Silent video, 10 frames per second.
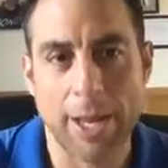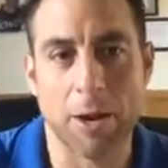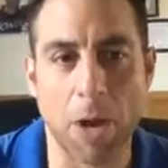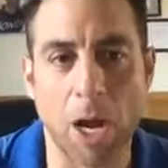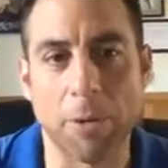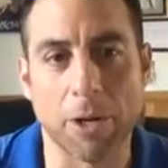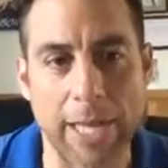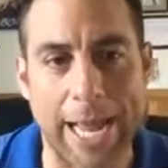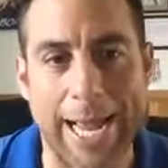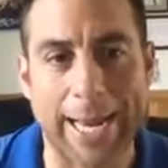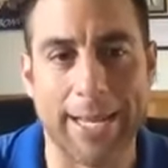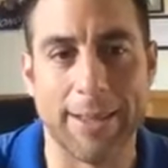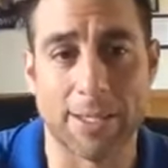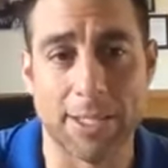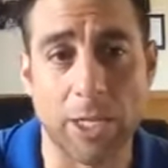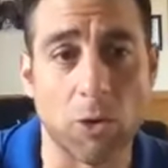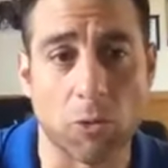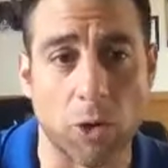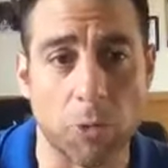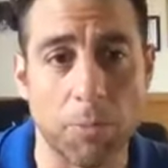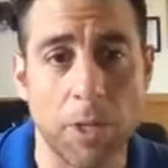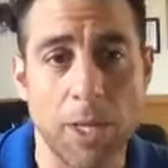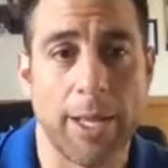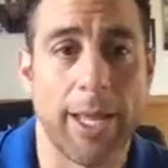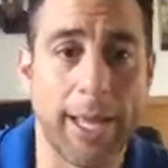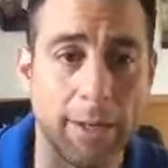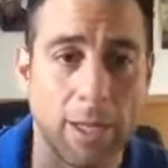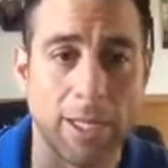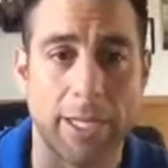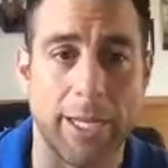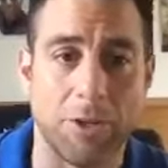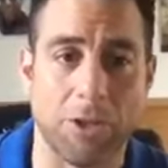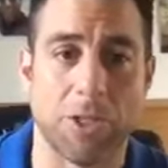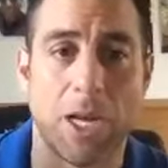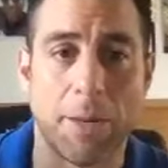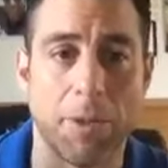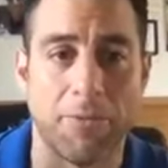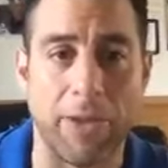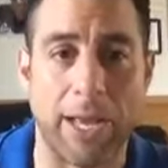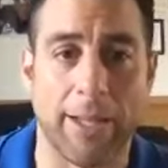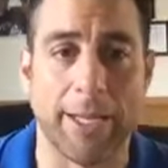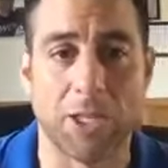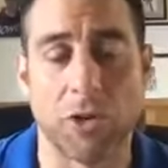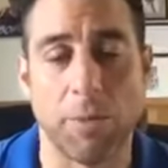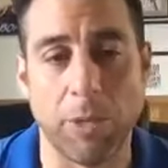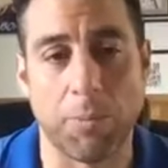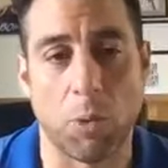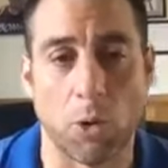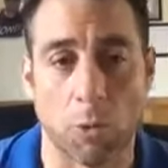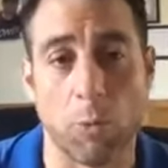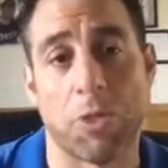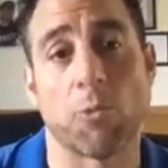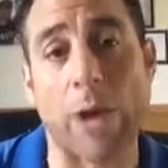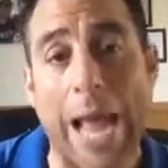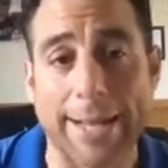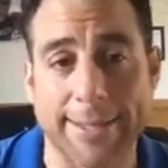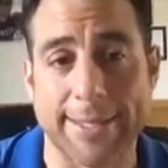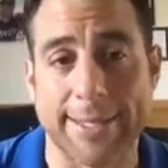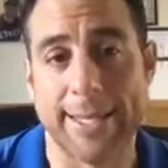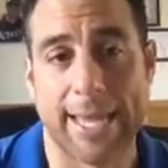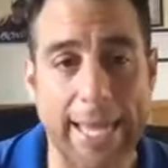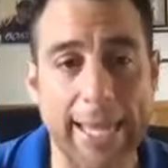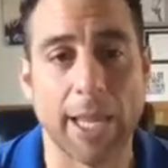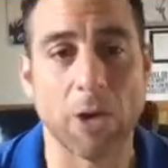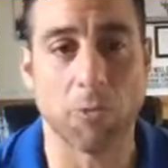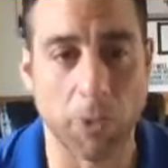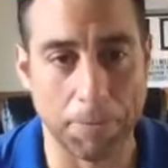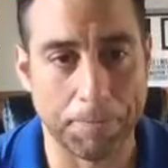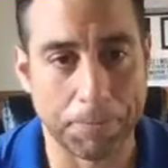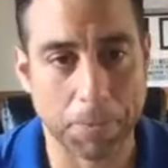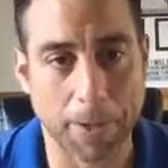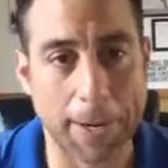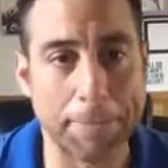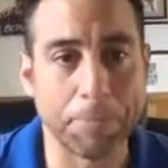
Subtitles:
her mom and her dad in the single room in Los Angeles, up in the valley, extremely poor, with rats in their room, okay?